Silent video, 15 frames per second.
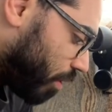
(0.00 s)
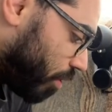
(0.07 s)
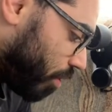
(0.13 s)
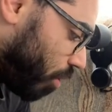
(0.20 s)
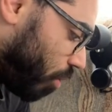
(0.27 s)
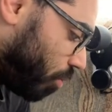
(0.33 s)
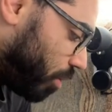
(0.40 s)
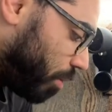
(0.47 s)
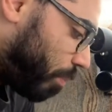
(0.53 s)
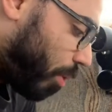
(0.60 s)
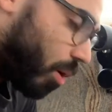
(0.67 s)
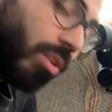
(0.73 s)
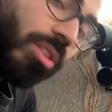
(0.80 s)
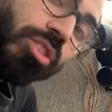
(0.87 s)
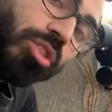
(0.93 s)
The only
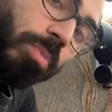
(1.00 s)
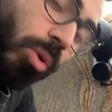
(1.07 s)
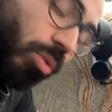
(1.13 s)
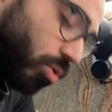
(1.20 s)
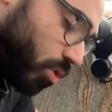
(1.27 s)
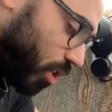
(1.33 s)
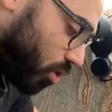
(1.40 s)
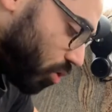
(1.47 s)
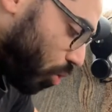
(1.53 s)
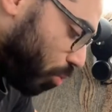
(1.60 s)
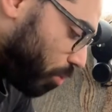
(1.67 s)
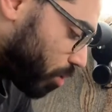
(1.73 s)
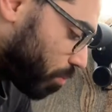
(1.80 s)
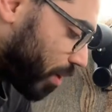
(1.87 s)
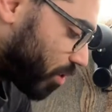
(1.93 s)
part of the this soap
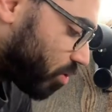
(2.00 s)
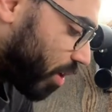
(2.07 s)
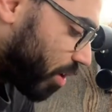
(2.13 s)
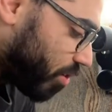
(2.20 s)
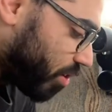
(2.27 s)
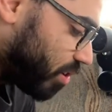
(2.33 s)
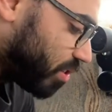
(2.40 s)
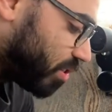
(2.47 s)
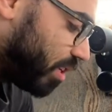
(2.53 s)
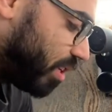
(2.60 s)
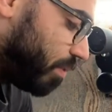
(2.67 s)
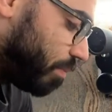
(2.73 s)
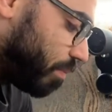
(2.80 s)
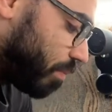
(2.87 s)
dispenser that you're gonna see